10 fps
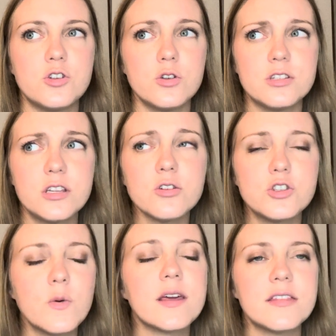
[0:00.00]
still
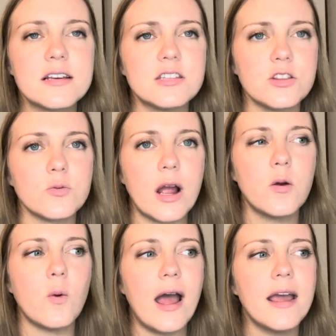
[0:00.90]
doing things in the right
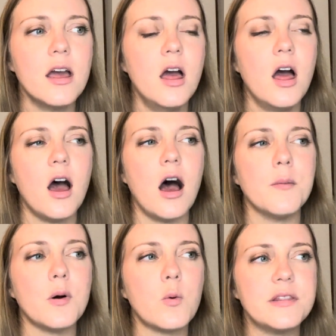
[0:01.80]
way.
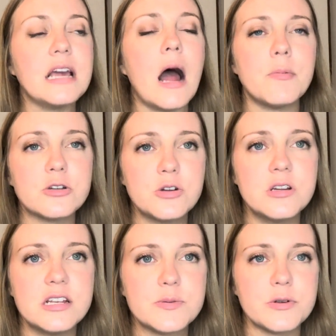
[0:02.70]
But when the
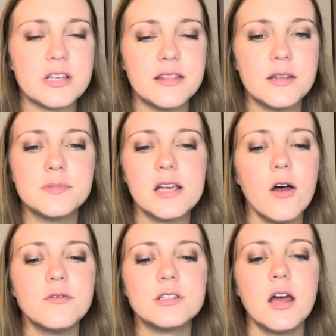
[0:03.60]
opportunities present
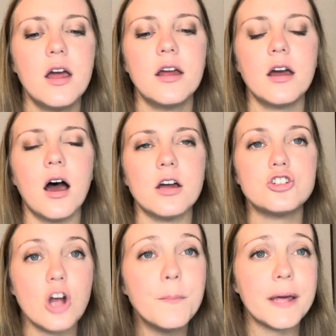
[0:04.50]
themselves,
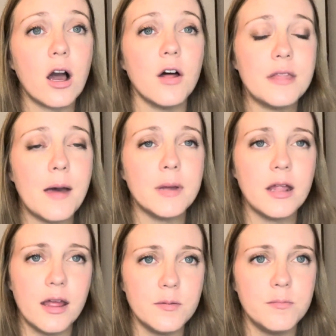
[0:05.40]
jumping on them
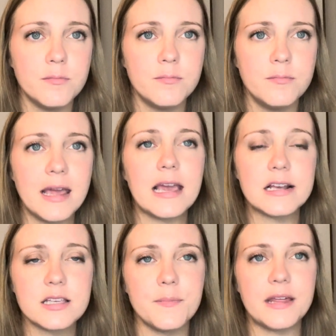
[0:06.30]
and making
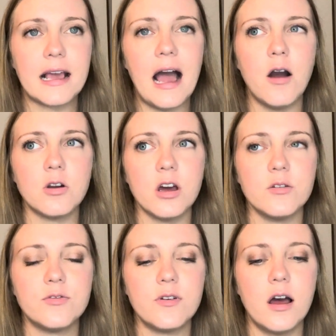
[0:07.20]
something out
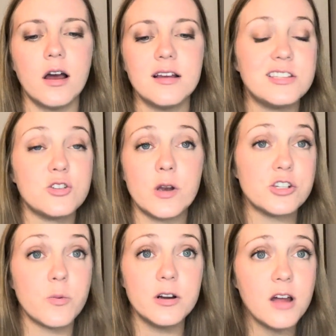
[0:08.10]
of a
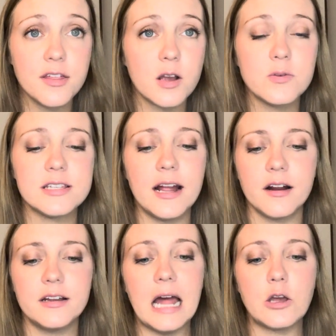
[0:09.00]
situation where nothing was there.
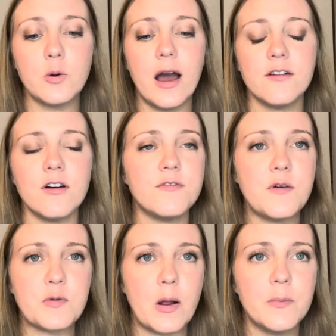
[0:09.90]
And now you have a
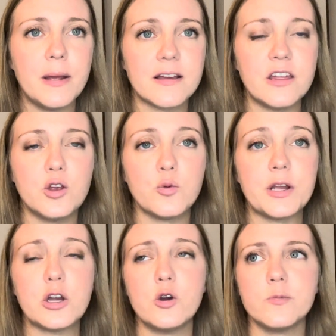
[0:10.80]
5th-round pick that you
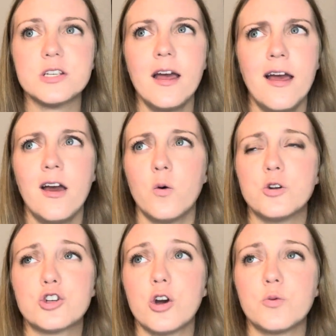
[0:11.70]
recouped,
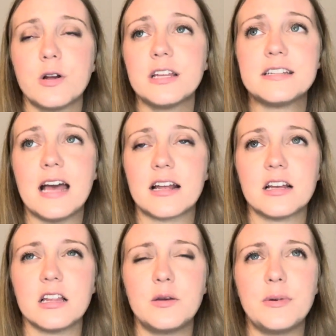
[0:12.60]
which could really
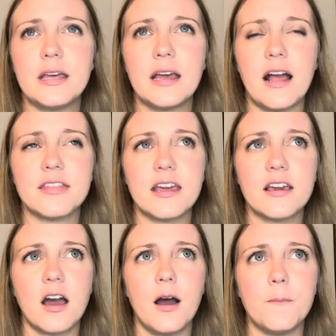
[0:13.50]
technically be, I think,
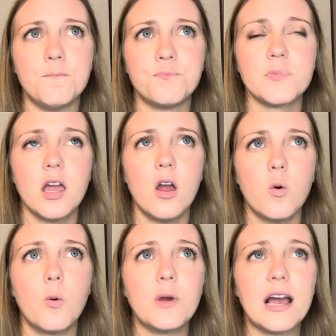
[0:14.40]

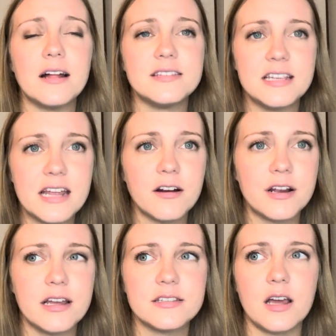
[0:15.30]
when we got
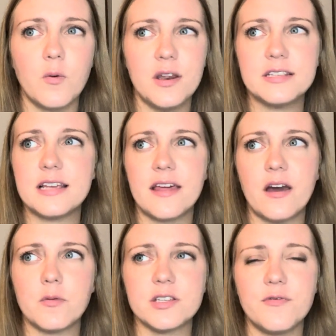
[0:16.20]
Za'Darius, I want to say
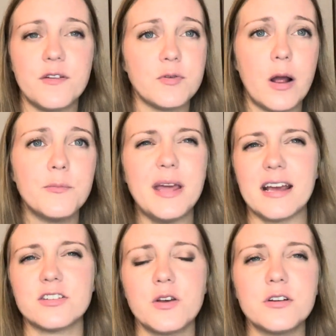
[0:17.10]
that was a 5th-round
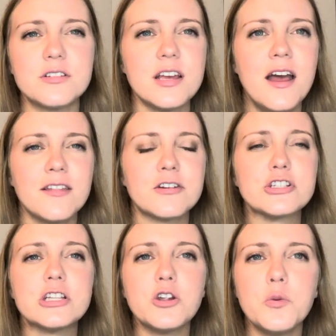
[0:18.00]
pick. So there's
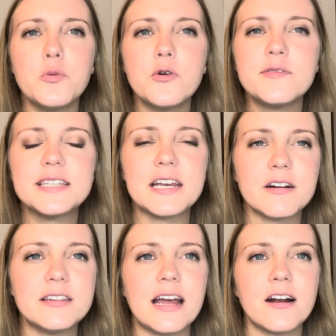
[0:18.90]
little moves here
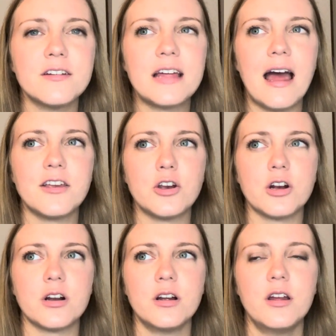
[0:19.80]
and there that
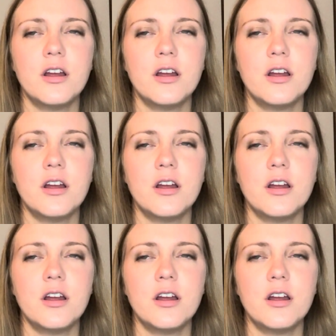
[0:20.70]
you're